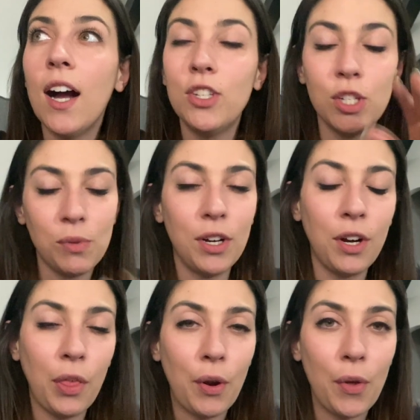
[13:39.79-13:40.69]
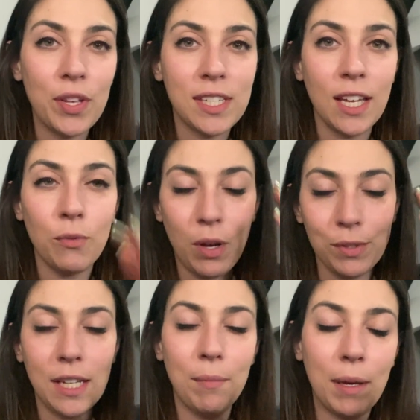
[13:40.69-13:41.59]
Just wanted to throw this in while it
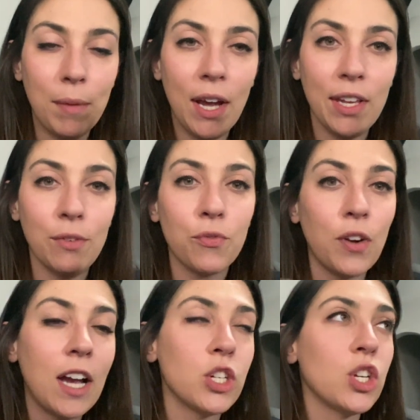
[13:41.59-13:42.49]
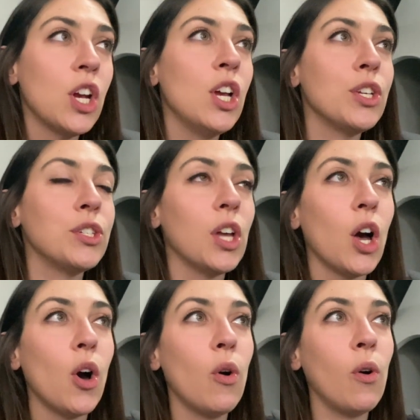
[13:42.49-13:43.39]
was on my mind and fresh.
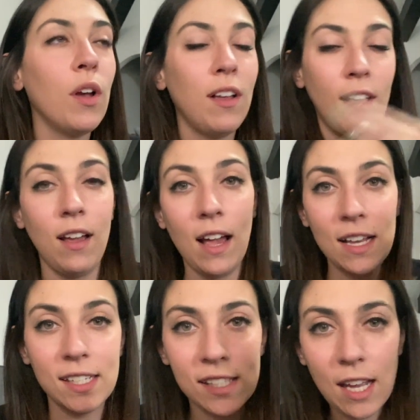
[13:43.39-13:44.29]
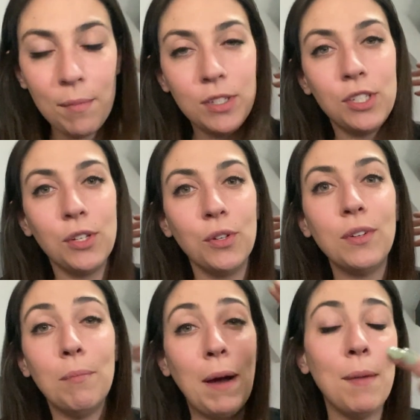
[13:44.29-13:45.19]
So SN's coming
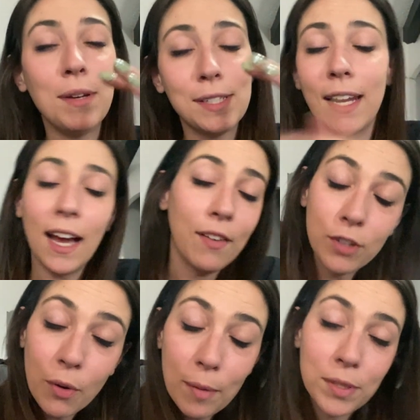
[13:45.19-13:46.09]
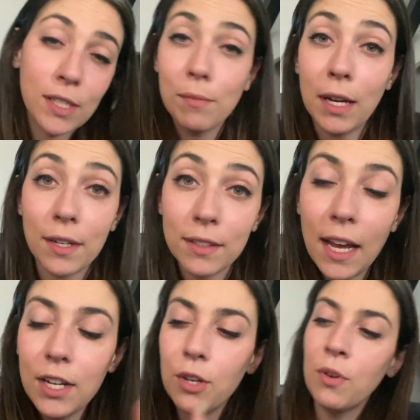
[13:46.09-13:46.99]
soon. My Mustang, I have no updates. I'm not going to
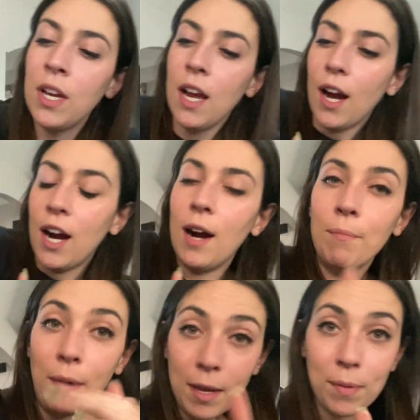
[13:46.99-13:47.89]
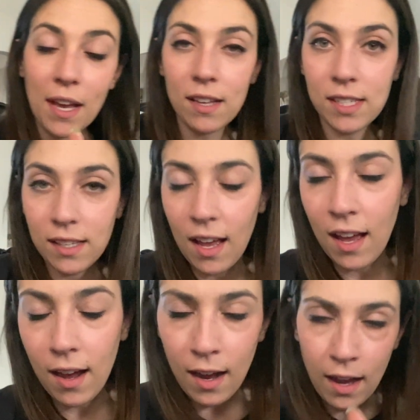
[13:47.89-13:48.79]
lie to you. Might be
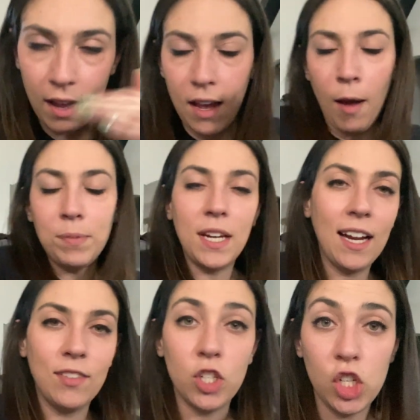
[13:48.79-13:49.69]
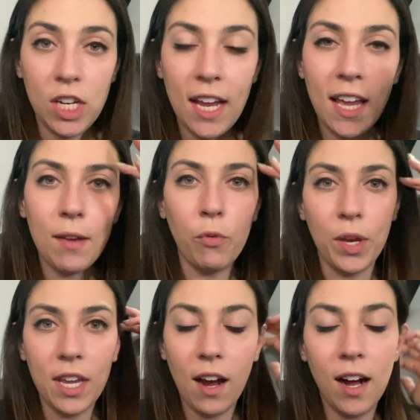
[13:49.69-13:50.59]
updating on the G8.
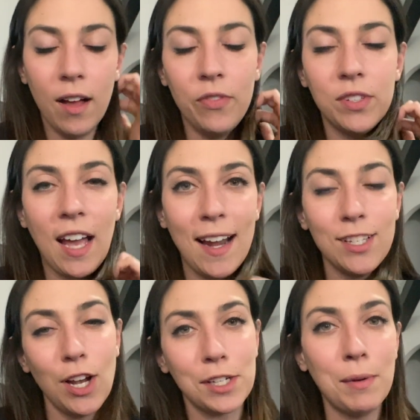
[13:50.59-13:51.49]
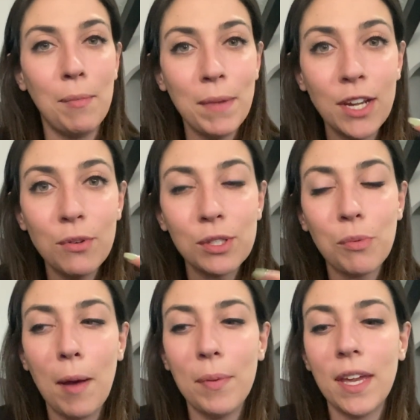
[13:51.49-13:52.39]
We kind of talked about manual
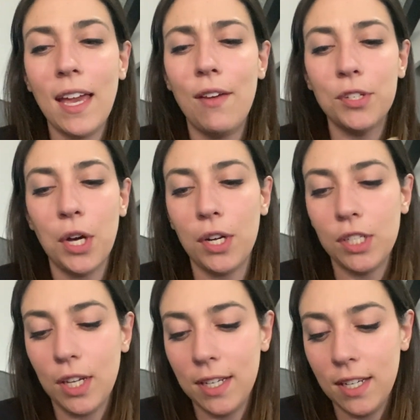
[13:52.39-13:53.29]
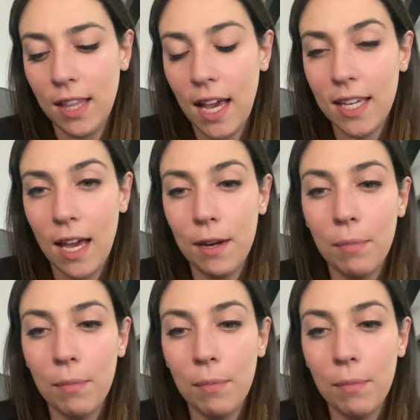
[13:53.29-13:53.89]
swapping it. Haven't gone a ton into that yet.